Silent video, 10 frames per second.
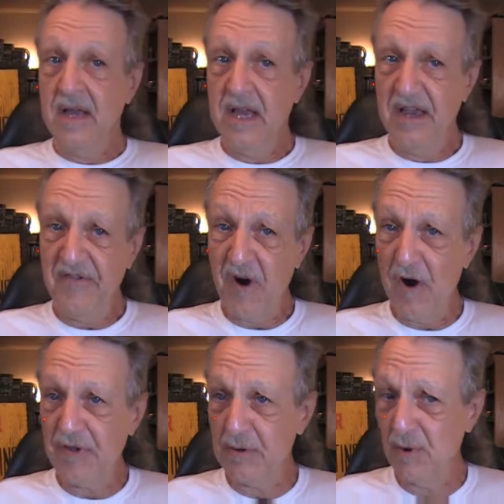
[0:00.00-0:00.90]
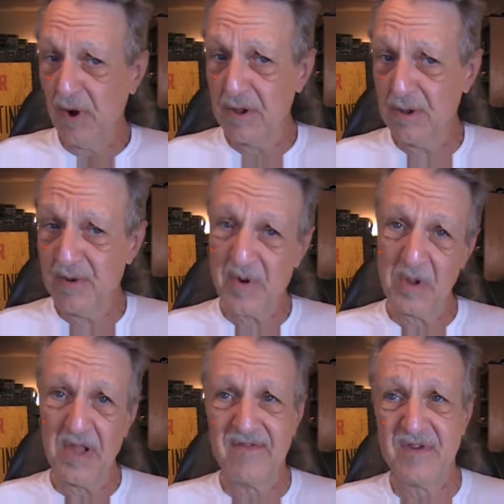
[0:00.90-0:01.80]
If all the Laura Loomer
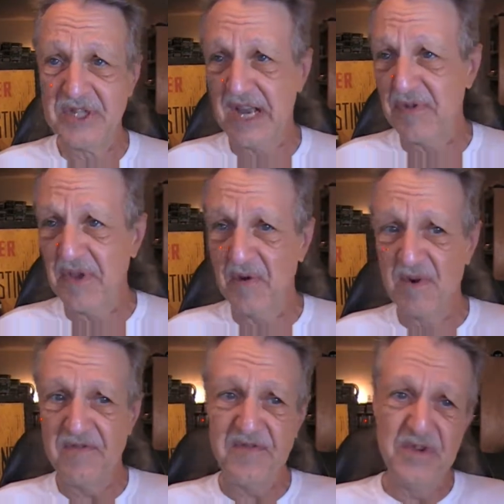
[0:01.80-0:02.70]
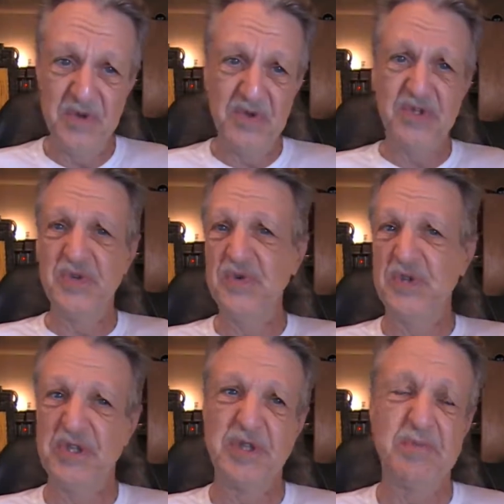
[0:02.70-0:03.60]
lovers out there refuse to
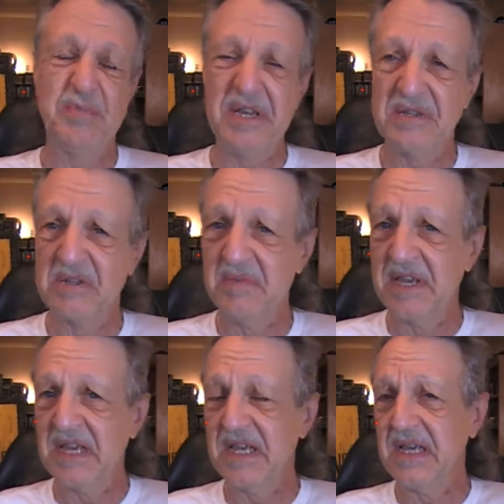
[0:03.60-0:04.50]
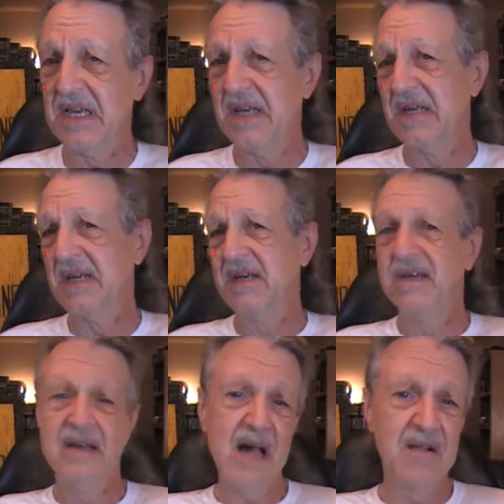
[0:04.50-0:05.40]
speak to me,
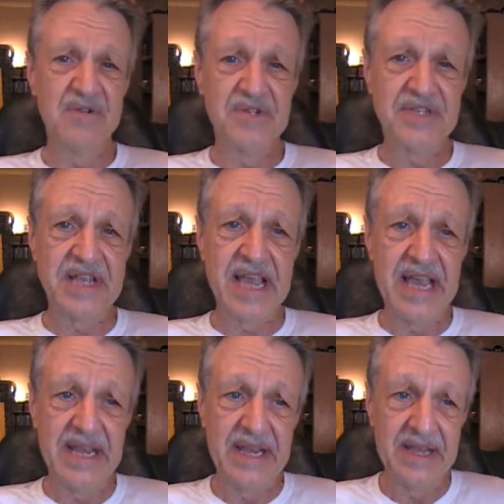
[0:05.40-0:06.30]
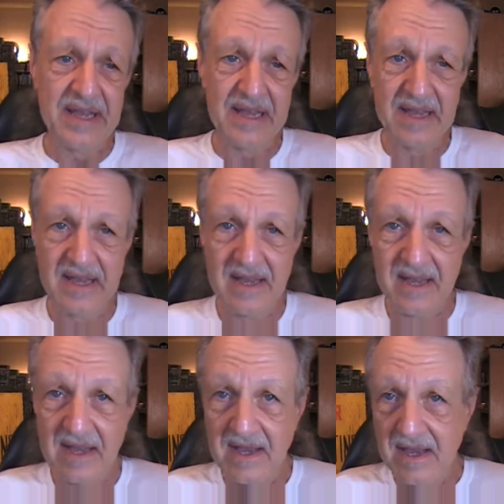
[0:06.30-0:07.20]
I'll understand.
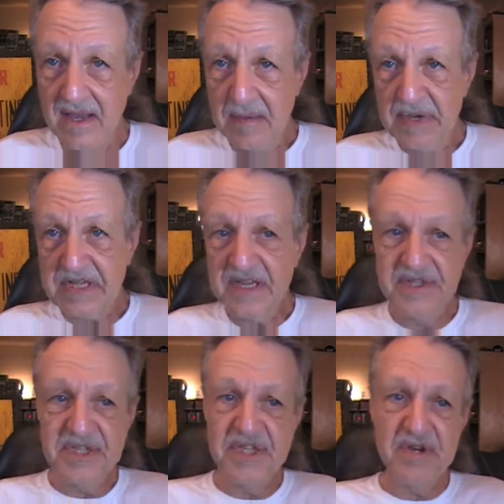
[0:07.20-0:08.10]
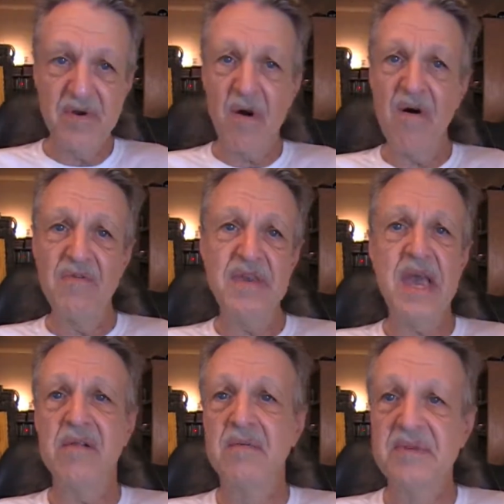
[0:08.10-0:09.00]
But consider all
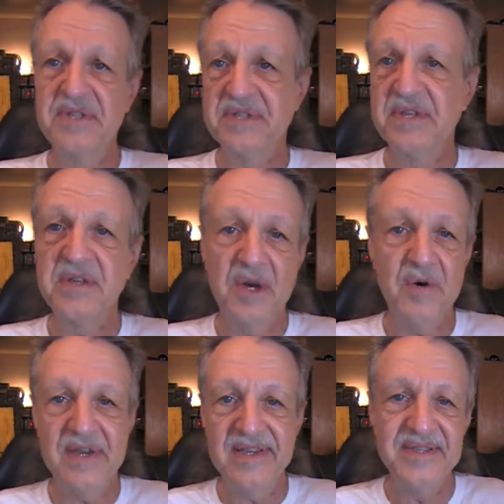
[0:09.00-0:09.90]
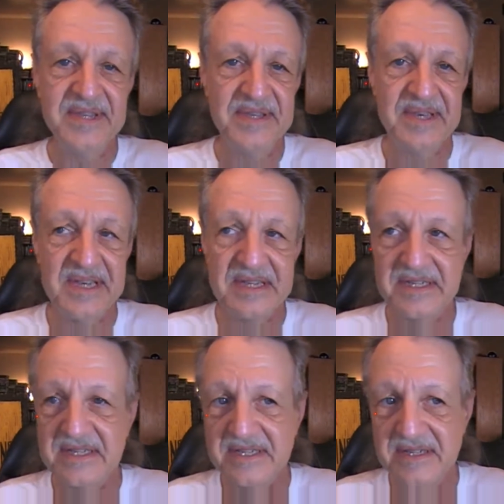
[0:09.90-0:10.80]
the elements that go into
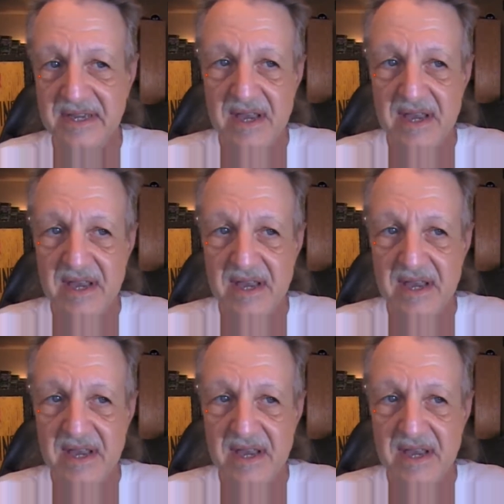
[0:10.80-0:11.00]
this.